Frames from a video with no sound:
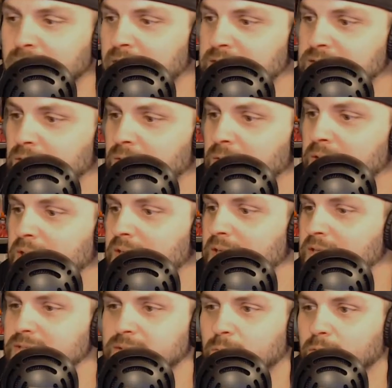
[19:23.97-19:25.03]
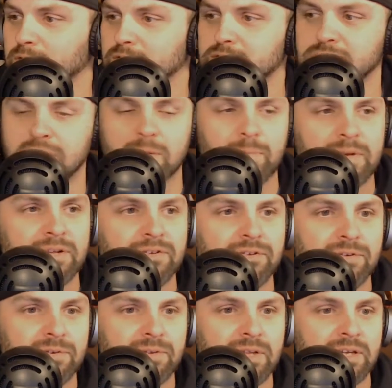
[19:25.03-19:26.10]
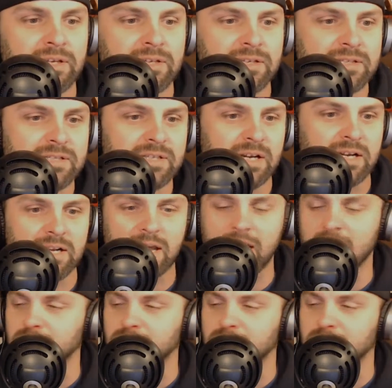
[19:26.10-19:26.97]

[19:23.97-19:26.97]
so we're gonna jump into the second half of the